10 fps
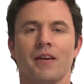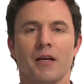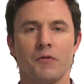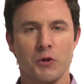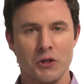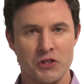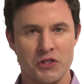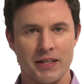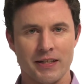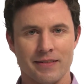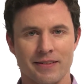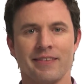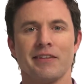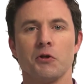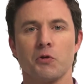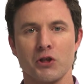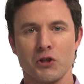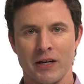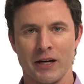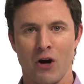if you can see it, you can
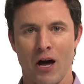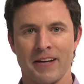trigger on